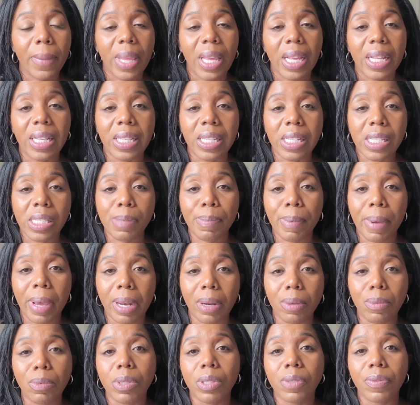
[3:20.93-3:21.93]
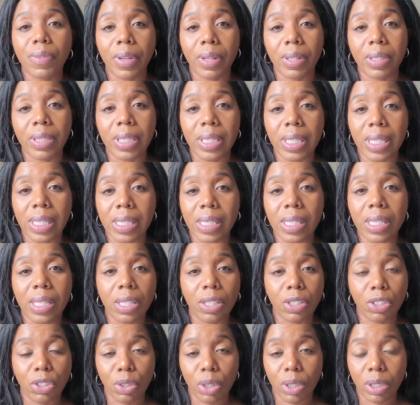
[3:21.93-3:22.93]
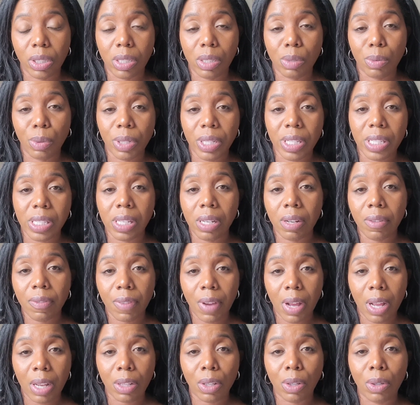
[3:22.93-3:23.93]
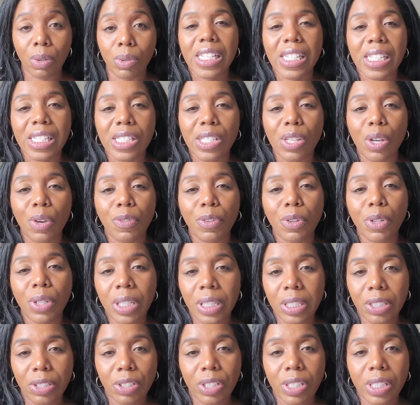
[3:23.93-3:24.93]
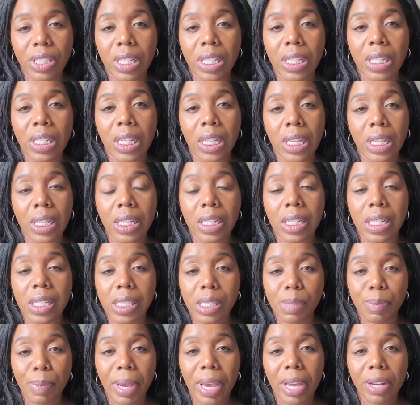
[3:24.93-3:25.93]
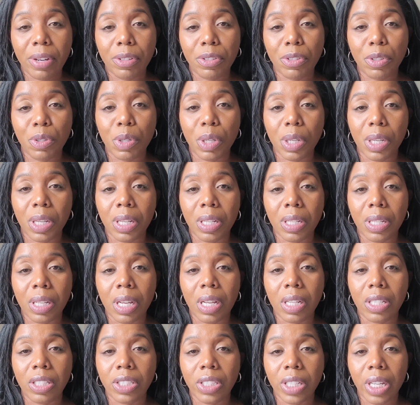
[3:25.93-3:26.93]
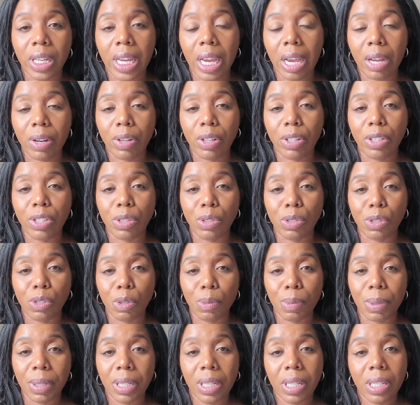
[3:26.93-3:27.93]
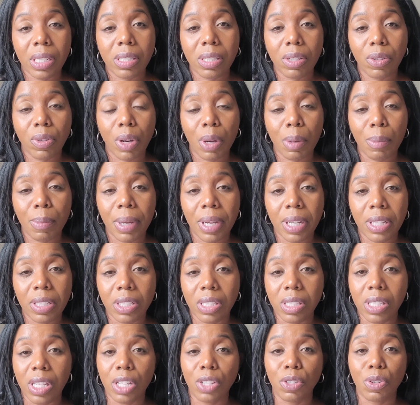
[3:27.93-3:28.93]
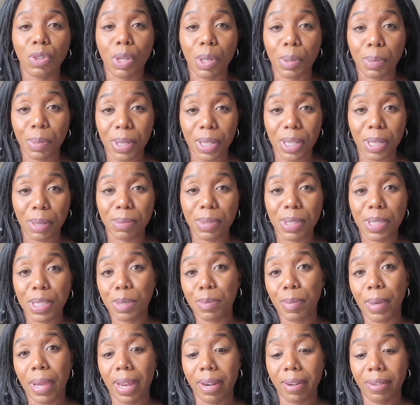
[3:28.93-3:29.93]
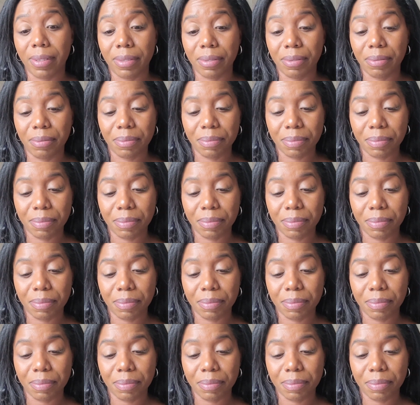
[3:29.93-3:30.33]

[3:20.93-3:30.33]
This pattern was fairly easy. The instructions were easy to follow. So if you're interested in this pattern, you can check out her YouTube and Instagram pages and you can pick up this pattern.